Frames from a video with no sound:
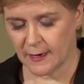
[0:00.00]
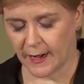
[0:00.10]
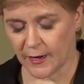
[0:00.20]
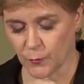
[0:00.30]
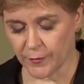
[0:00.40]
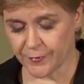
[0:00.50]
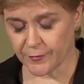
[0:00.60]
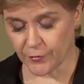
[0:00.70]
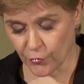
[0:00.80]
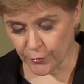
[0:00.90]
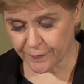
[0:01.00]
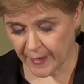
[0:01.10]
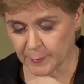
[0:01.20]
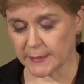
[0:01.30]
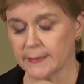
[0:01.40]
are with the royal
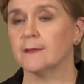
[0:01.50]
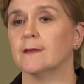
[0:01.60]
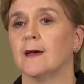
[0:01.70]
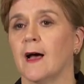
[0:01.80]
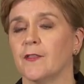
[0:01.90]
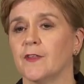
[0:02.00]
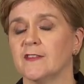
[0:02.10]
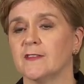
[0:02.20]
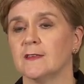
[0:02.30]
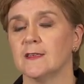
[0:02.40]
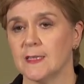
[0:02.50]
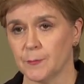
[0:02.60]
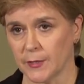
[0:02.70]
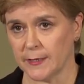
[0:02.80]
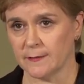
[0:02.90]
family at this
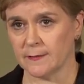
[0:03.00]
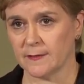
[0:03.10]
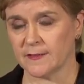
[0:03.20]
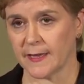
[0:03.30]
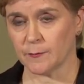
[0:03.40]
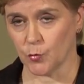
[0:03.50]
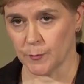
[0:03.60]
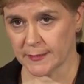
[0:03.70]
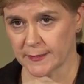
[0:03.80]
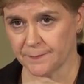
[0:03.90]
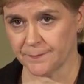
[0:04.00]
deeply sad moment.